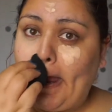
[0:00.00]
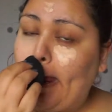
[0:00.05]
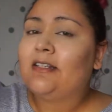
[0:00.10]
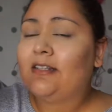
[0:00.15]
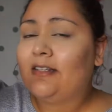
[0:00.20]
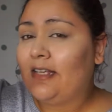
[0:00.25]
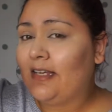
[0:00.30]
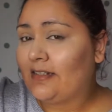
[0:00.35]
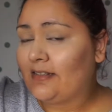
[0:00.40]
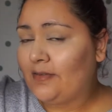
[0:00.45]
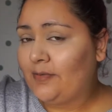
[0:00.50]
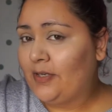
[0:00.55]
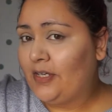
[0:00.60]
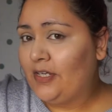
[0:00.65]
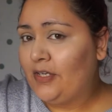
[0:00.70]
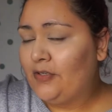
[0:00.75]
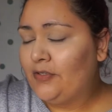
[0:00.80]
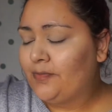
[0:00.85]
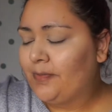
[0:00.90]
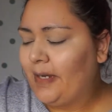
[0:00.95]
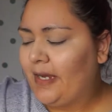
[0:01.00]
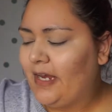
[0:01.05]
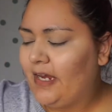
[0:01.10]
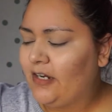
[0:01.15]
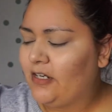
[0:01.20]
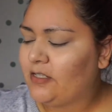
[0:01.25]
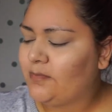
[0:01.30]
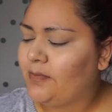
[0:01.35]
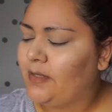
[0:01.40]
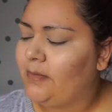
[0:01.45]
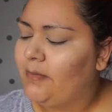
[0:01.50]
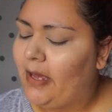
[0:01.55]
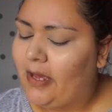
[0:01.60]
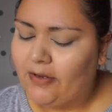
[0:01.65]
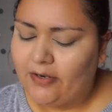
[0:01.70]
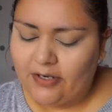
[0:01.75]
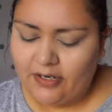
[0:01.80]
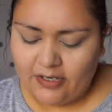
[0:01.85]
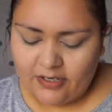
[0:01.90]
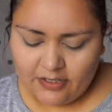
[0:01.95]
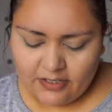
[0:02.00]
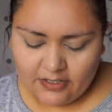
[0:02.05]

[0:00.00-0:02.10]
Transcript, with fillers: Next I'm going to use my Airspun powder